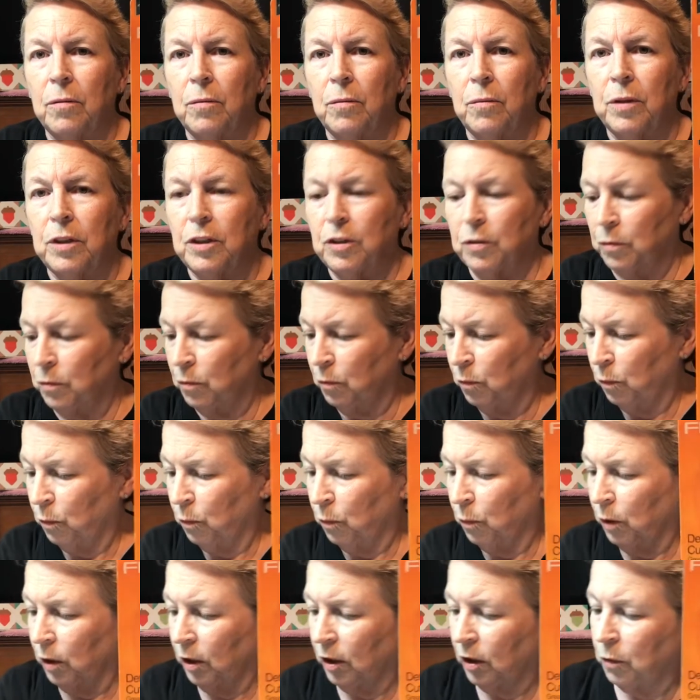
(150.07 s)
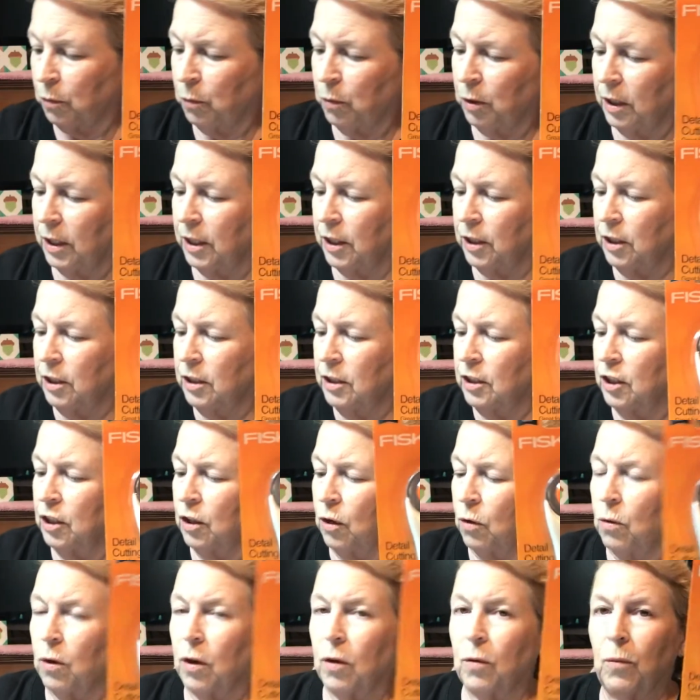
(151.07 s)
which would work really good to
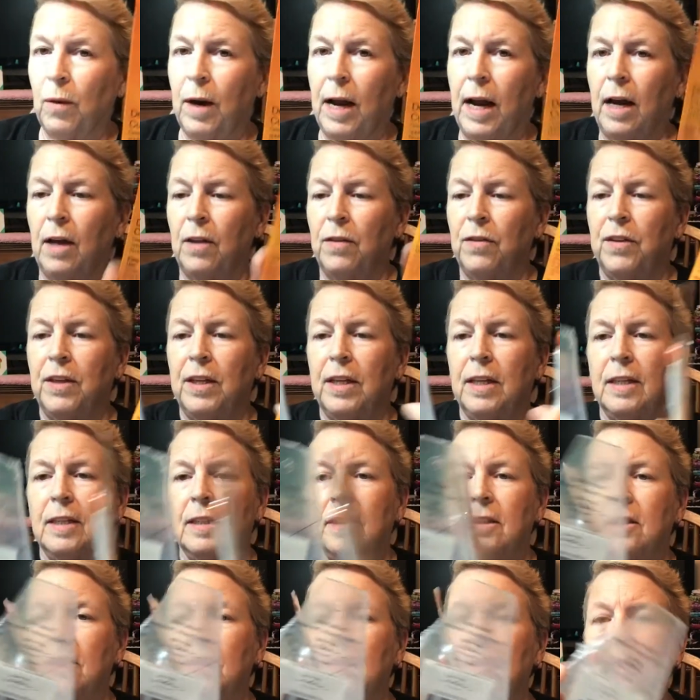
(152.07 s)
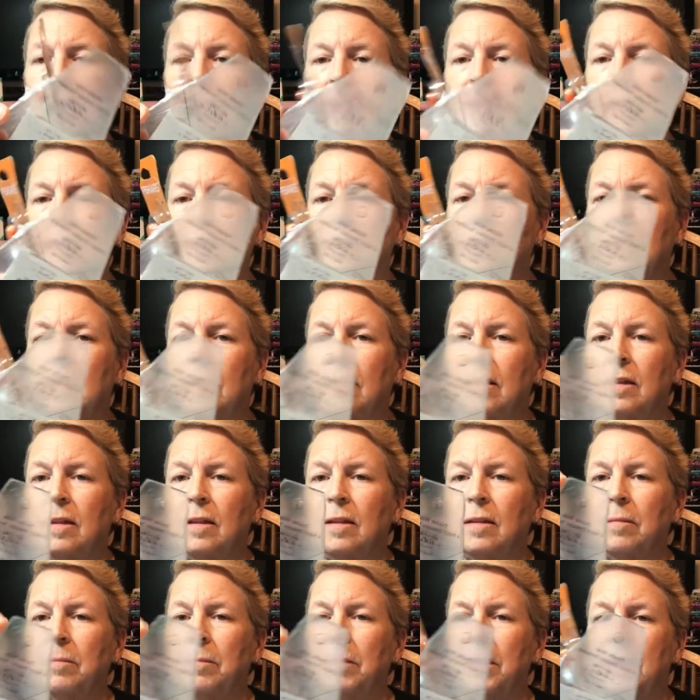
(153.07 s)
go around this
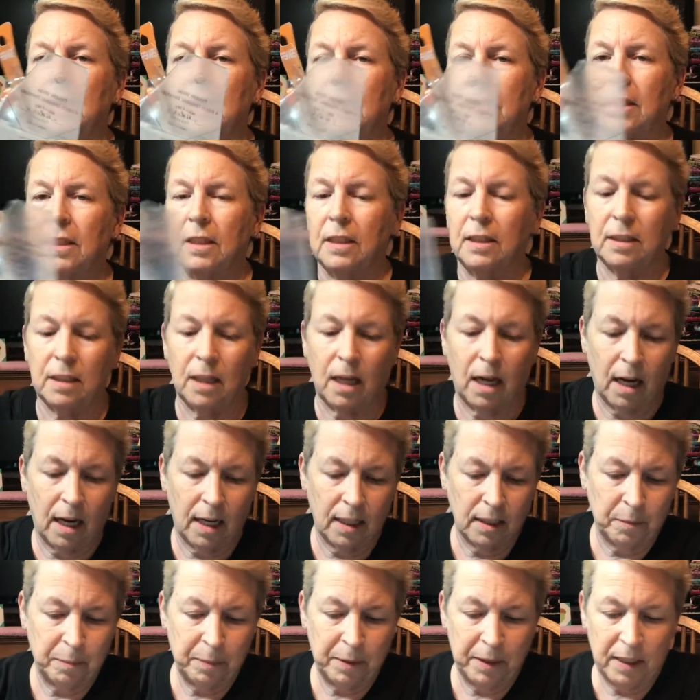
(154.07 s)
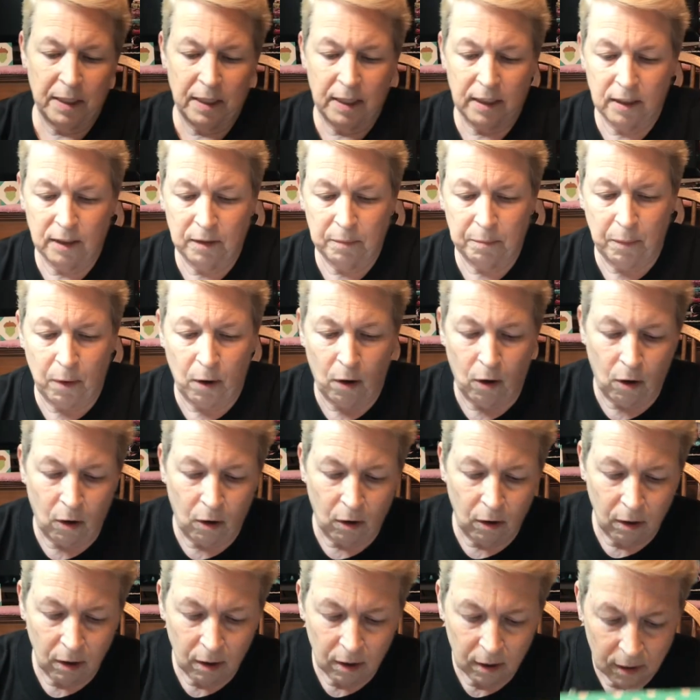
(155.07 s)
because of the size being it
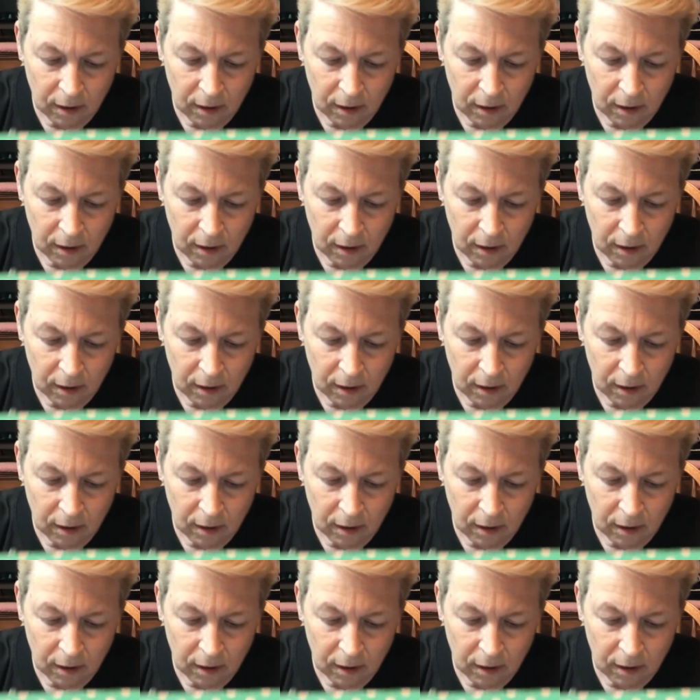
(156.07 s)
small.